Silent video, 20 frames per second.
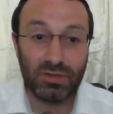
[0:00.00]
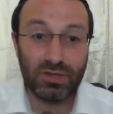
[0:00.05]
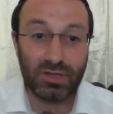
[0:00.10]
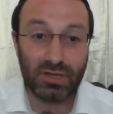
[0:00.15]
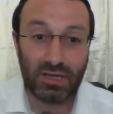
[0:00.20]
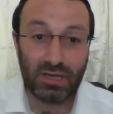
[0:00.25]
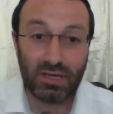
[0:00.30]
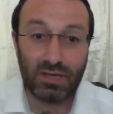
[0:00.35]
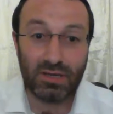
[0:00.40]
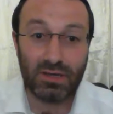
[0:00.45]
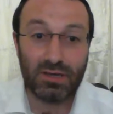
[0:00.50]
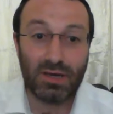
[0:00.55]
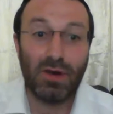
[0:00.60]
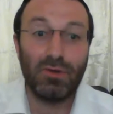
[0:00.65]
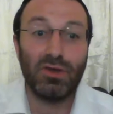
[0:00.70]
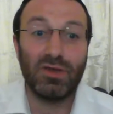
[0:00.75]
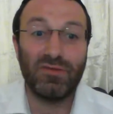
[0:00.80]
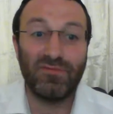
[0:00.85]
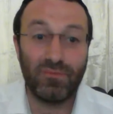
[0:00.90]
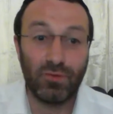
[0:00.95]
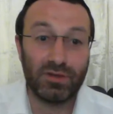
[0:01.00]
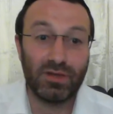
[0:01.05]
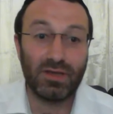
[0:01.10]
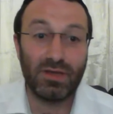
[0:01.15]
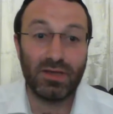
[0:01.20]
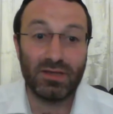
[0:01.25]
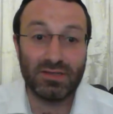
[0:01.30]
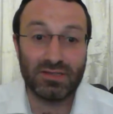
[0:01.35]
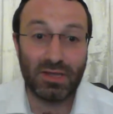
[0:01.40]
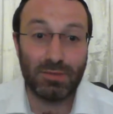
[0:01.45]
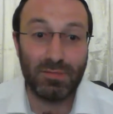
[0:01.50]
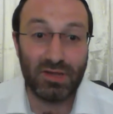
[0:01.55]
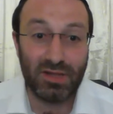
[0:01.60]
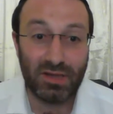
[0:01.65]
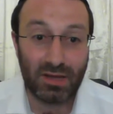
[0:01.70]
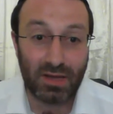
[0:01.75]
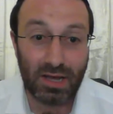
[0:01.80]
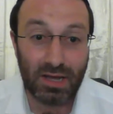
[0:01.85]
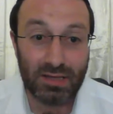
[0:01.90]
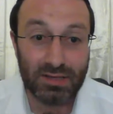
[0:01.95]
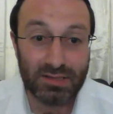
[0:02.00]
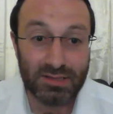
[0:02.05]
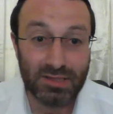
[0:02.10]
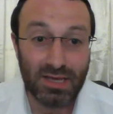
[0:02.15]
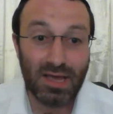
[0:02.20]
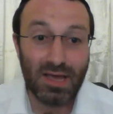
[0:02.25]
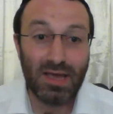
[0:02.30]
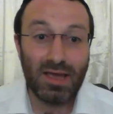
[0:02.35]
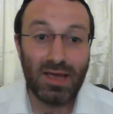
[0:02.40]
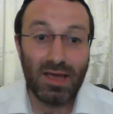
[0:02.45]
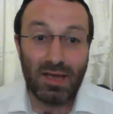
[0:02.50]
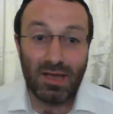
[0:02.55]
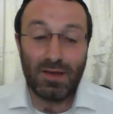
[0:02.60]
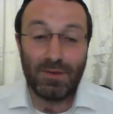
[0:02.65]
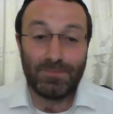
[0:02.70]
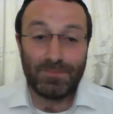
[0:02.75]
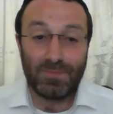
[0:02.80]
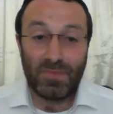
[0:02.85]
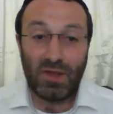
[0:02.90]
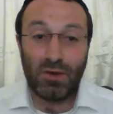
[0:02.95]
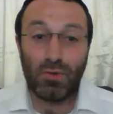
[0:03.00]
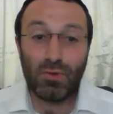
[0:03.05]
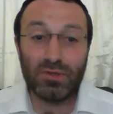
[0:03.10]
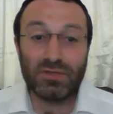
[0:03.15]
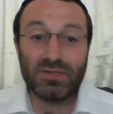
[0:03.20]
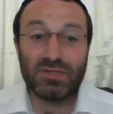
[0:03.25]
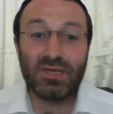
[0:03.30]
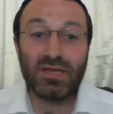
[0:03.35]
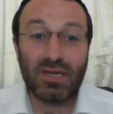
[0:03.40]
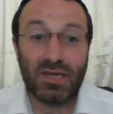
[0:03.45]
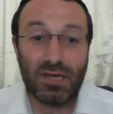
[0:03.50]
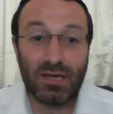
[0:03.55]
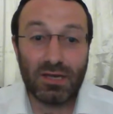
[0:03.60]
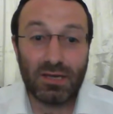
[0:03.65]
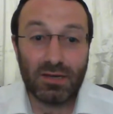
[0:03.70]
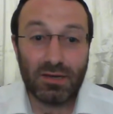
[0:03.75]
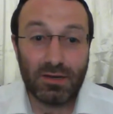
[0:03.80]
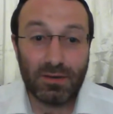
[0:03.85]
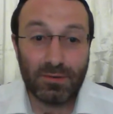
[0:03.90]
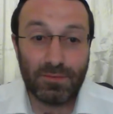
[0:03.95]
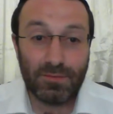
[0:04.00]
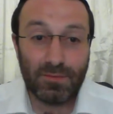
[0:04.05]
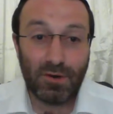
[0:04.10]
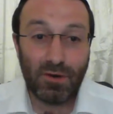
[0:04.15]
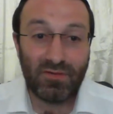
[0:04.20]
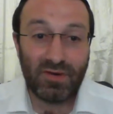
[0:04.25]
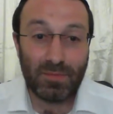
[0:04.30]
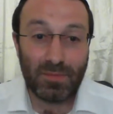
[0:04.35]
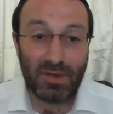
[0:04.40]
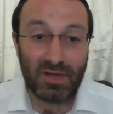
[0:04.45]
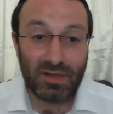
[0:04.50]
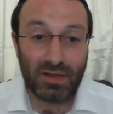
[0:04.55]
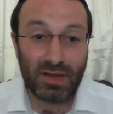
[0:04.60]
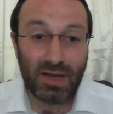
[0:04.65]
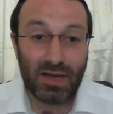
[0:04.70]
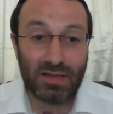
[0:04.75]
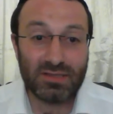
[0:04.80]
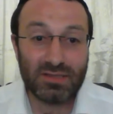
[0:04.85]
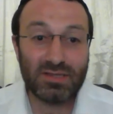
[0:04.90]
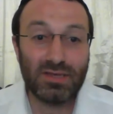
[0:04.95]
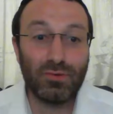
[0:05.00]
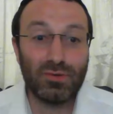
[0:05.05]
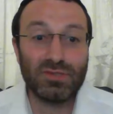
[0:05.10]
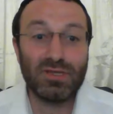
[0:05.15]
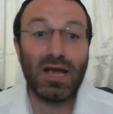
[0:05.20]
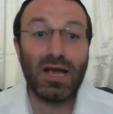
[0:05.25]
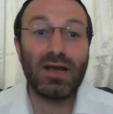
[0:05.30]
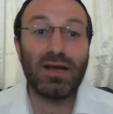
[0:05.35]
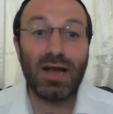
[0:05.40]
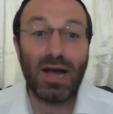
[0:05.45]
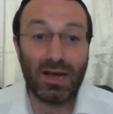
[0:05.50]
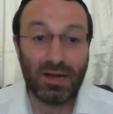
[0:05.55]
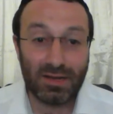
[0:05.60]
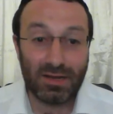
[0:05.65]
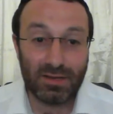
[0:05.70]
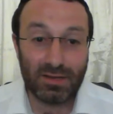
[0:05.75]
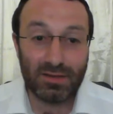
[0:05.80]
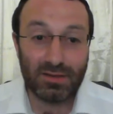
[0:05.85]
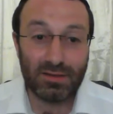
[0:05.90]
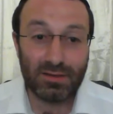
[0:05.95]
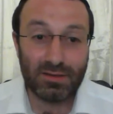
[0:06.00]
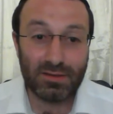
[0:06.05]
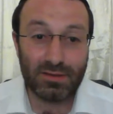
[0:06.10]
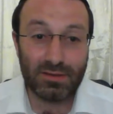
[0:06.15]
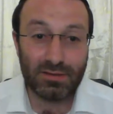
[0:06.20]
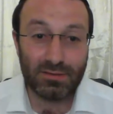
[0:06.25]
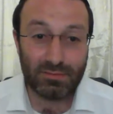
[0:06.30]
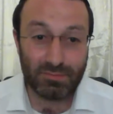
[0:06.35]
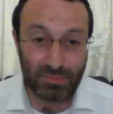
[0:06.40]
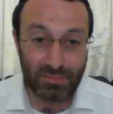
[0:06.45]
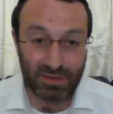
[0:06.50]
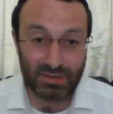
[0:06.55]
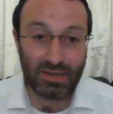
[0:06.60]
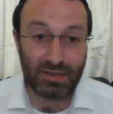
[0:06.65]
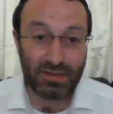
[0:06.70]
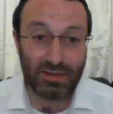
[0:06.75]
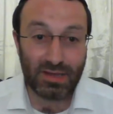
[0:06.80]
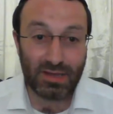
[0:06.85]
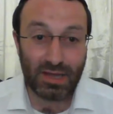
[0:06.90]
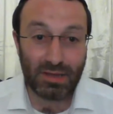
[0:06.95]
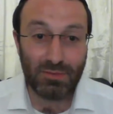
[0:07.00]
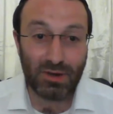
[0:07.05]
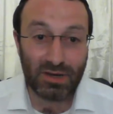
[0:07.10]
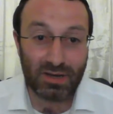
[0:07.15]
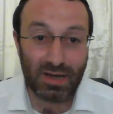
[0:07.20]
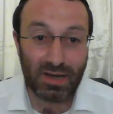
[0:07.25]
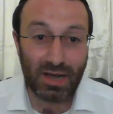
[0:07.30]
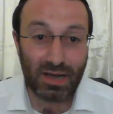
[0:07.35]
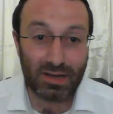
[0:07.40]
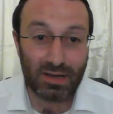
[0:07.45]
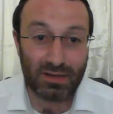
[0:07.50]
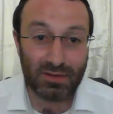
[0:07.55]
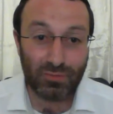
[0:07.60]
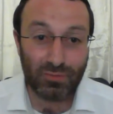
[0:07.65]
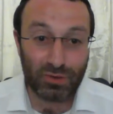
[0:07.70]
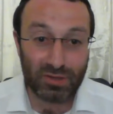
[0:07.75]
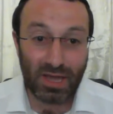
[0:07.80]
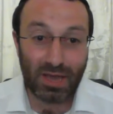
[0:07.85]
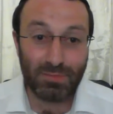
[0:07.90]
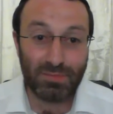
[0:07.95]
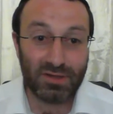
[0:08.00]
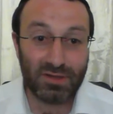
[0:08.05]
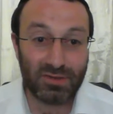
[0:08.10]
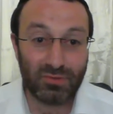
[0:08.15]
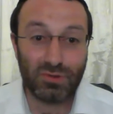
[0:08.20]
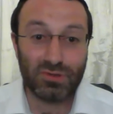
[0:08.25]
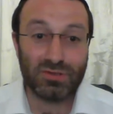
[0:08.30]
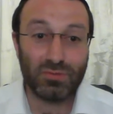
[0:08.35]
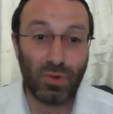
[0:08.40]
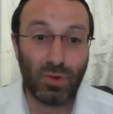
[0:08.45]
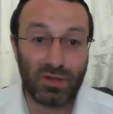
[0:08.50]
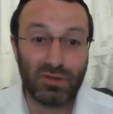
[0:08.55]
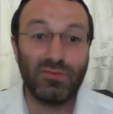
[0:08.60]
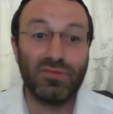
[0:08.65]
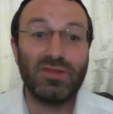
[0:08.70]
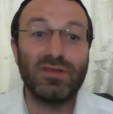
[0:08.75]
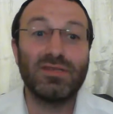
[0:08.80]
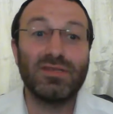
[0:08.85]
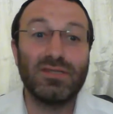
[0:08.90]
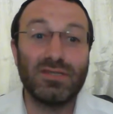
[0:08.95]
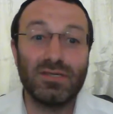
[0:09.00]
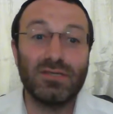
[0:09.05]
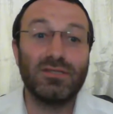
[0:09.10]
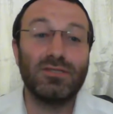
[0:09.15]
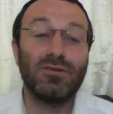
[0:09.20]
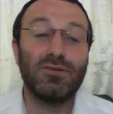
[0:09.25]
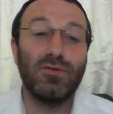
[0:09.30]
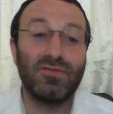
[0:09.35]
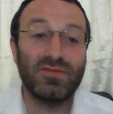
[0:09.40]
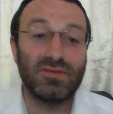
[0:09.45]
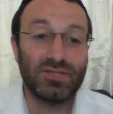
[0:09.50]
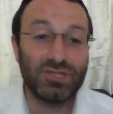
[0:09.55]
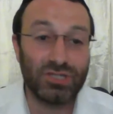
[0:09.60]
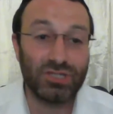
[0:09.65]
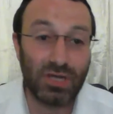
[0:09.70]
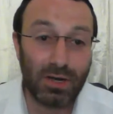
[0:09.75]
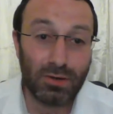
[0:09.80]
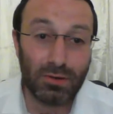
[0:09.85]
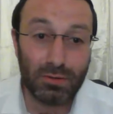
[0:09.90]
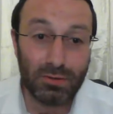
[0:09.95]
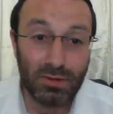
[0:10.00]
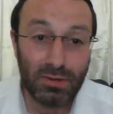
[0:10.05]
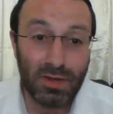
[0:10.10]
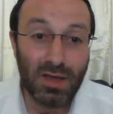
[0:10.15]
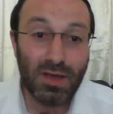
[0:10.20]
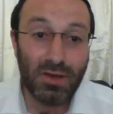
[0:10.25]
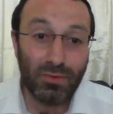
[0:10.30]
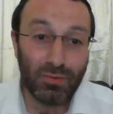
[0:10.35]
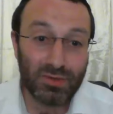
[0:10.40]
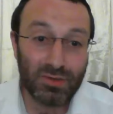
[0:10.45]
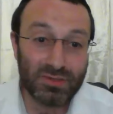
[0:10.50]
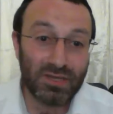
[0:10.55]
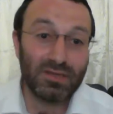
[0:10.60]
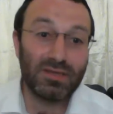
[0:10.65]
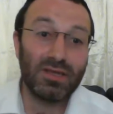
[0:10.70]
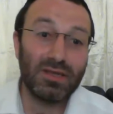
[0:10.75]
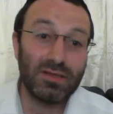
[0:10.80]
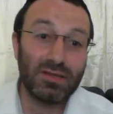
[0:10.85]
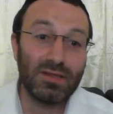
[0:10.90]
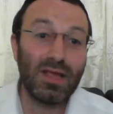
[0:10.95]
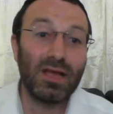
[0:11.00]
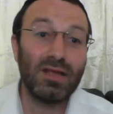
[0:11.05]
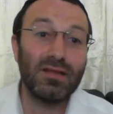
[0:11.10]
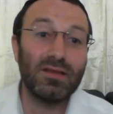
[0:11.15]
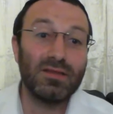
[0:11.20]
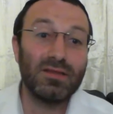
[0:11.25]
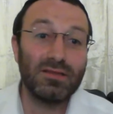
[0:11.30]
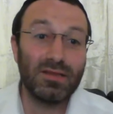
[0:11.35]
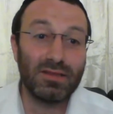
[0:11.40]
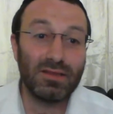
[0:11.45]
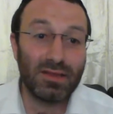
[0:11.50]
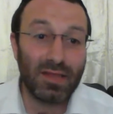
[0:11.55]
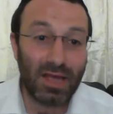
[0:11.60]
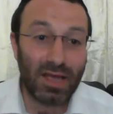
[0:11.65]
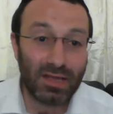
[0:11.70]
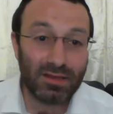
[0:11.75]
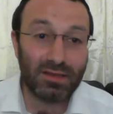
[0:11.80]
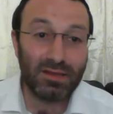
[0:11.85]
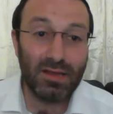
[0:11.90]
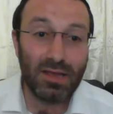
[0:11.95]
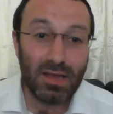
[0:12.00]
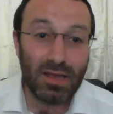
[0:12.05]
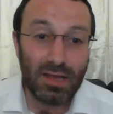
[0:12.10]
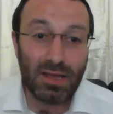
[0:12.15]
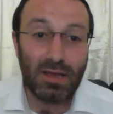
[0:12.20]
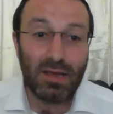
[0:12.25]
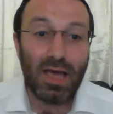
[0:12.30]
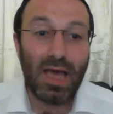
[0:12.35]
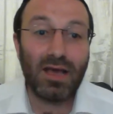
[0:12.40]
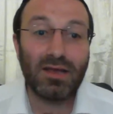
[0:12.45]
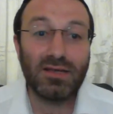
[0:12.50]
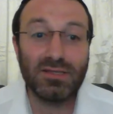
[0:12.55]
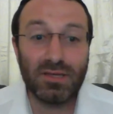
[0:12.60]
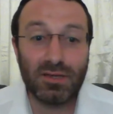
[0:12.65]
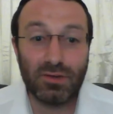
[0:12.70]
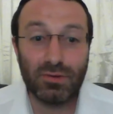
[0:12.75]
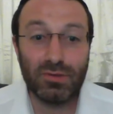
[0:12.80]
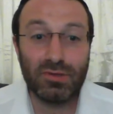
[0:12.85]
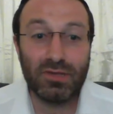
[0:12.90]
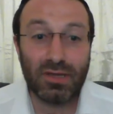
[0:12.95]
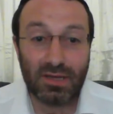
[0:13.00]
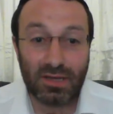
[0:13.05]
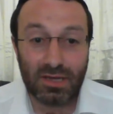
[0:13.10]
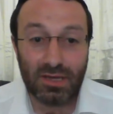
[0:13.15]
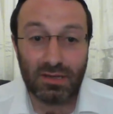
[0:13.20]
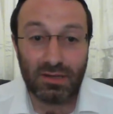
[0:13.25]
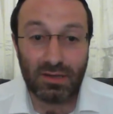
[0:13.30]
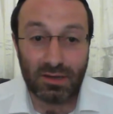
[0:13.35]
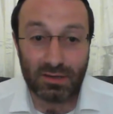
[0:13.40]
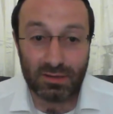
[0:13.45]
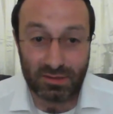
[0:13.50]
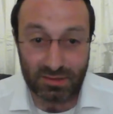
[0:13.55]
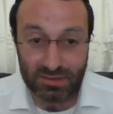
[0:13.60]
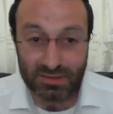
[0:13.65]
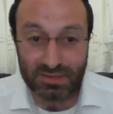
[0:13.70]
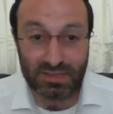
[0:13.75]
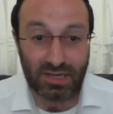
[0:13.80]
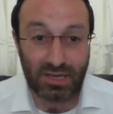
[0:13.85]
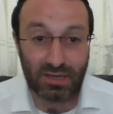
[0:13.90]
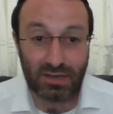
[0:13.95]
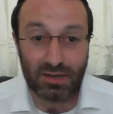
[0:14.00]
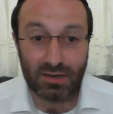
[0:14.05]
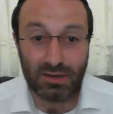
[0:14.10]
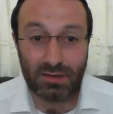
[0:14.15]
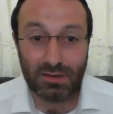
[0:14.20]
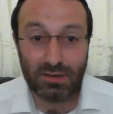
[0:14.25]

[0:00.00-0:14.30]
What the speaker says: the king, how he fought against Amalekites. Who was the king of Amalekites? He was Agag, by that name, Agag. And what happened was, one of the sins of Shaul was that he did not execute this king,